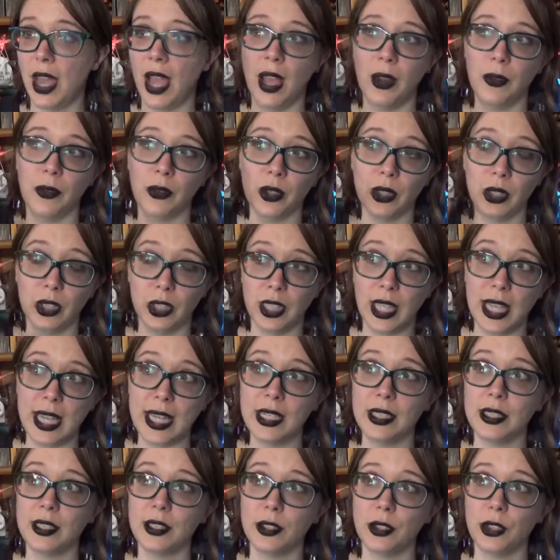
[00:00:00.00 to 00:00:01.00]
that
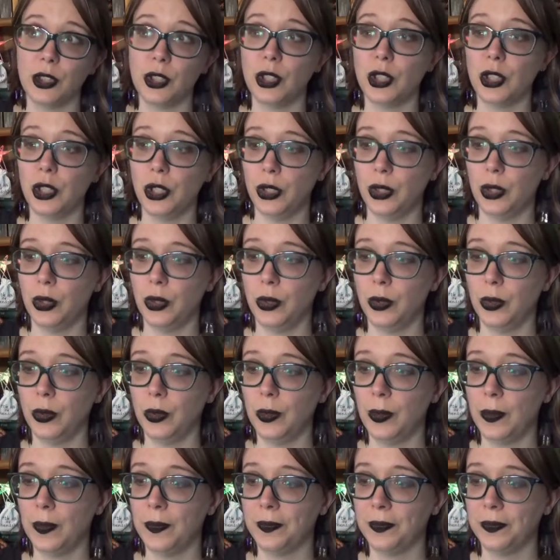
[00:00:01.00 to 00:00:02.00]
relate
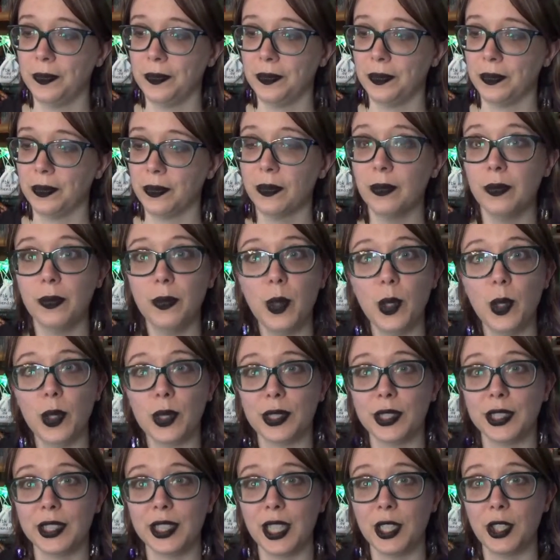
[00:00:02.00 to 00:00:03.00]
to
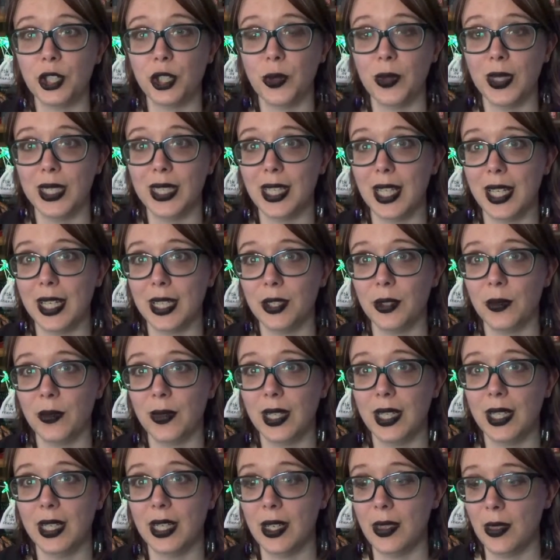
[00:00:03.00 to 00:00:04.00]
books that you would like to
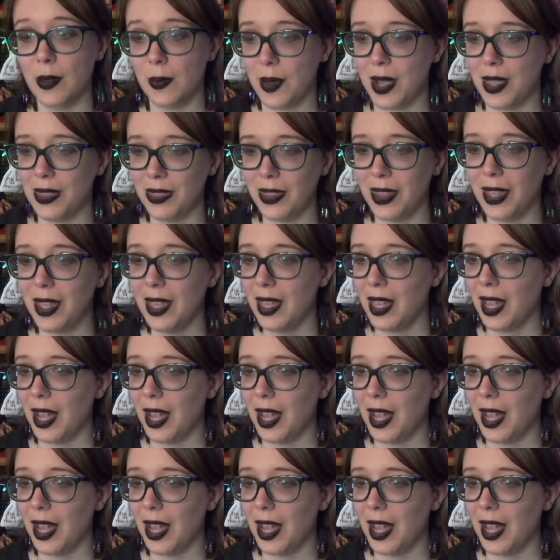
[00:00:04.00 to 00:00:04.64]
read in the month.